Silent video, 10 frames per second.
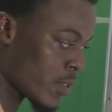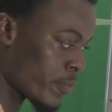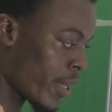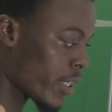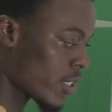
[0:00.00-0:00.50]

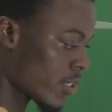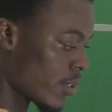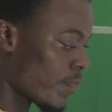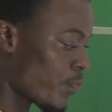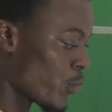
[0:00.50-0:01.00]
bracket,
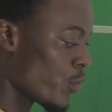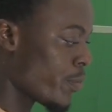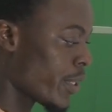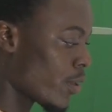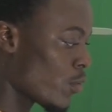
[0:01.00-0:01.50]

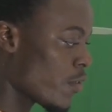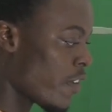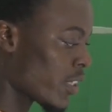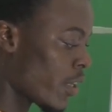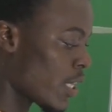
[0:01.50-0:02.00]
we
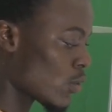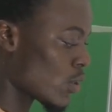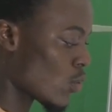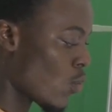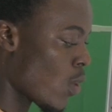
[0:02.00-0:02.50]
factorize what?
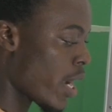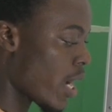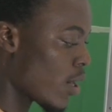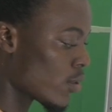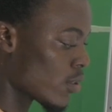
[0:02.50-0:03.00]
Y
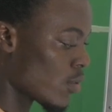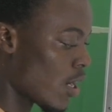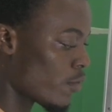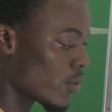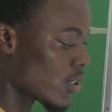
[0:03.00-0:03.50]
out. We
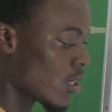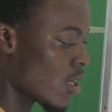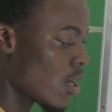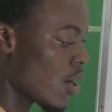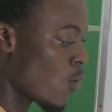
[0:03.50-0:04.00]
have what?
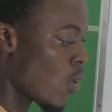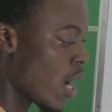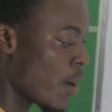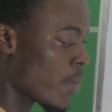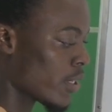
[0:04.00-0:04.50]

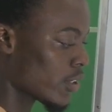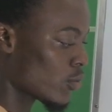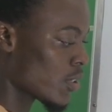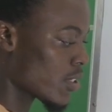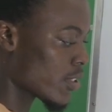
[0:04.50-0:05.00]
Y minus
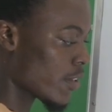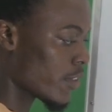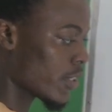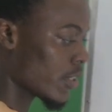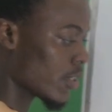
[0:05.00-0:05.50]

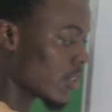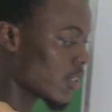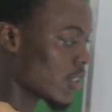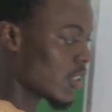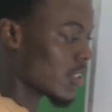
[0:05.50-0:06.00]
27.
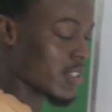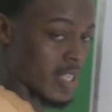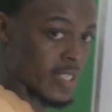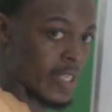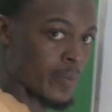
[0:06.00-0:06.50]
The
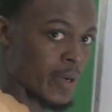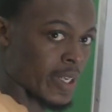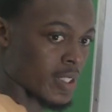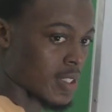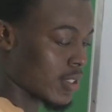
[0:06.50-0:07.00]
second
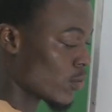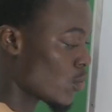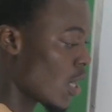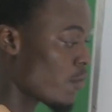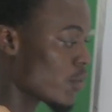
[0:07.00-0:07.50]
bracket, we
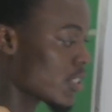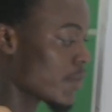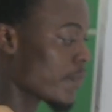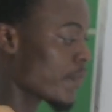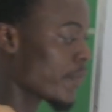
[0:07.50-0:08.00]
have what?
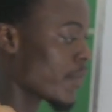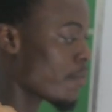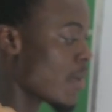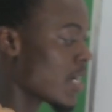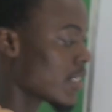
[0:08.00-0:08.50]

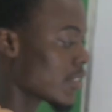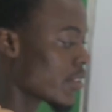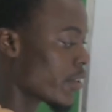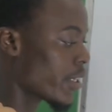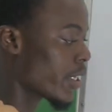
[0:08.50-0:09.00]
Minus
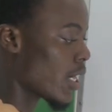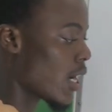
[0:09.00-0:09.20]
3